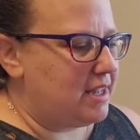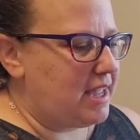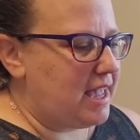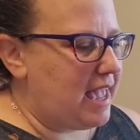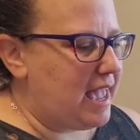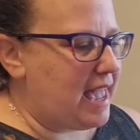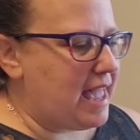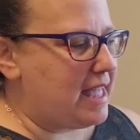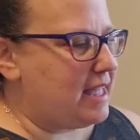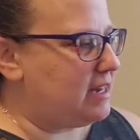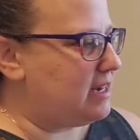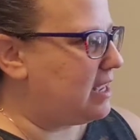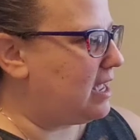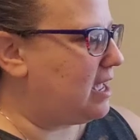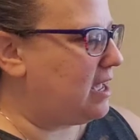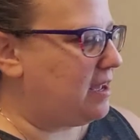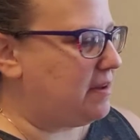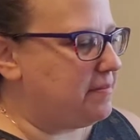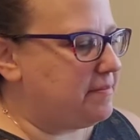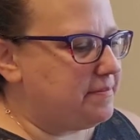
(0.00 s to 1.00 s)
And
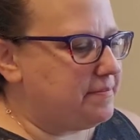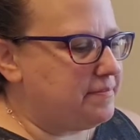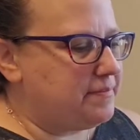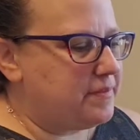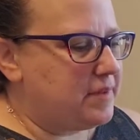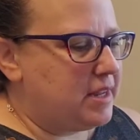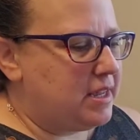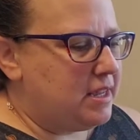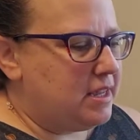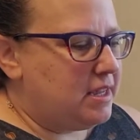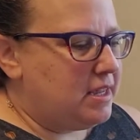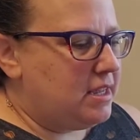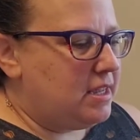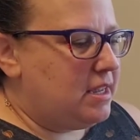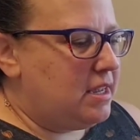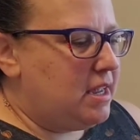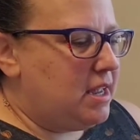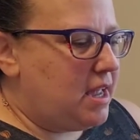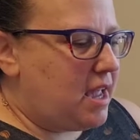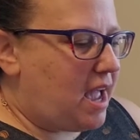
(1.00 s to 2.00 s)

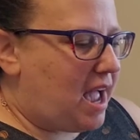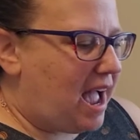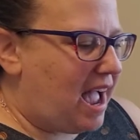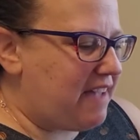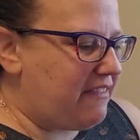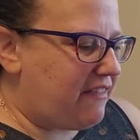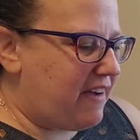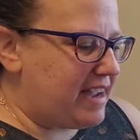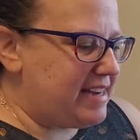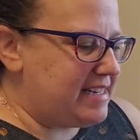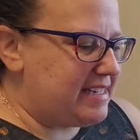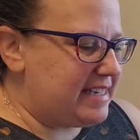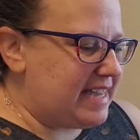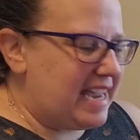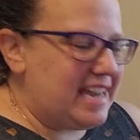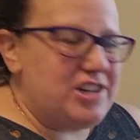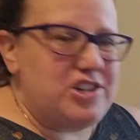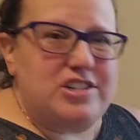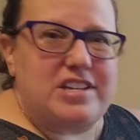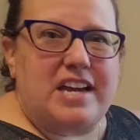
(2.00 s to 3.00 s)
I find
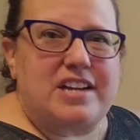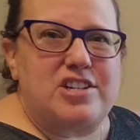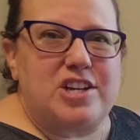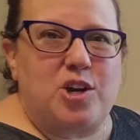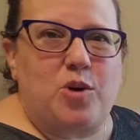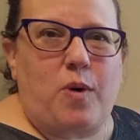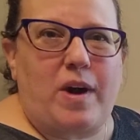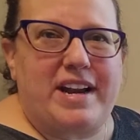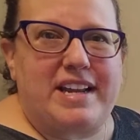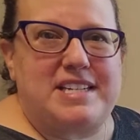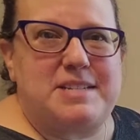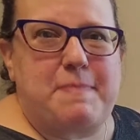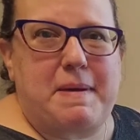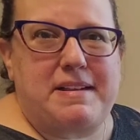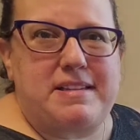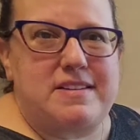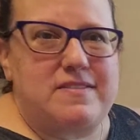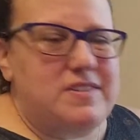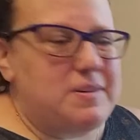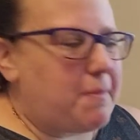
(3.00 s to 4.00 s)
sage is actually quite
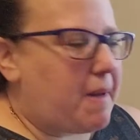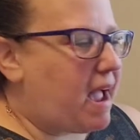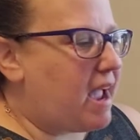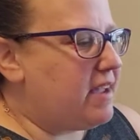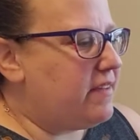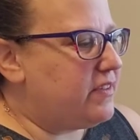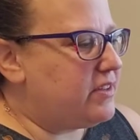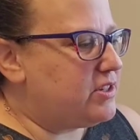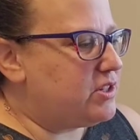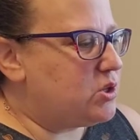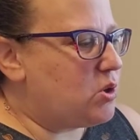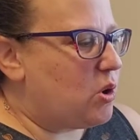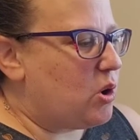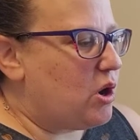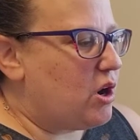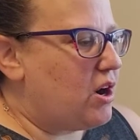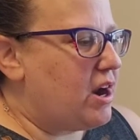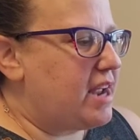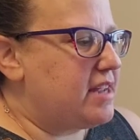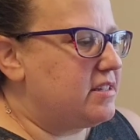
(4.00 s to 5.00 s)
expensive to buy in the
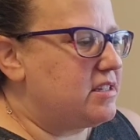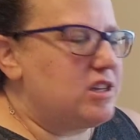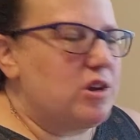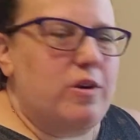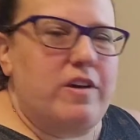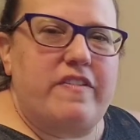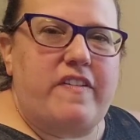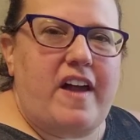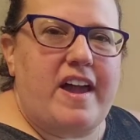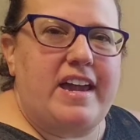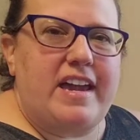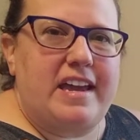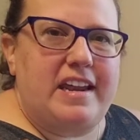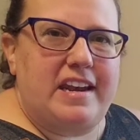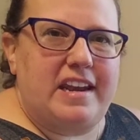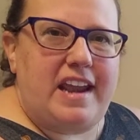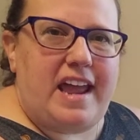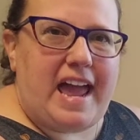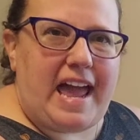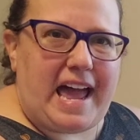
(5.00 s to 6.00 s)
store, and so if I
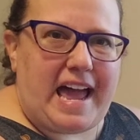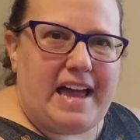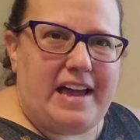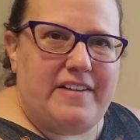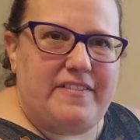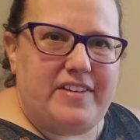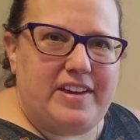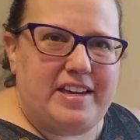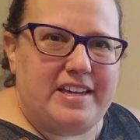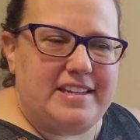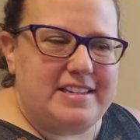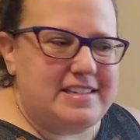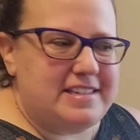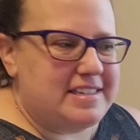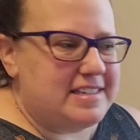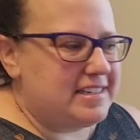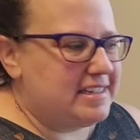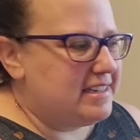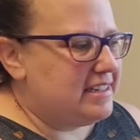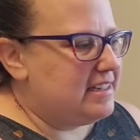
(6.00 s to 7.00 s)
can have
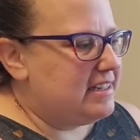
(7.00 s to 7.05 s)
it,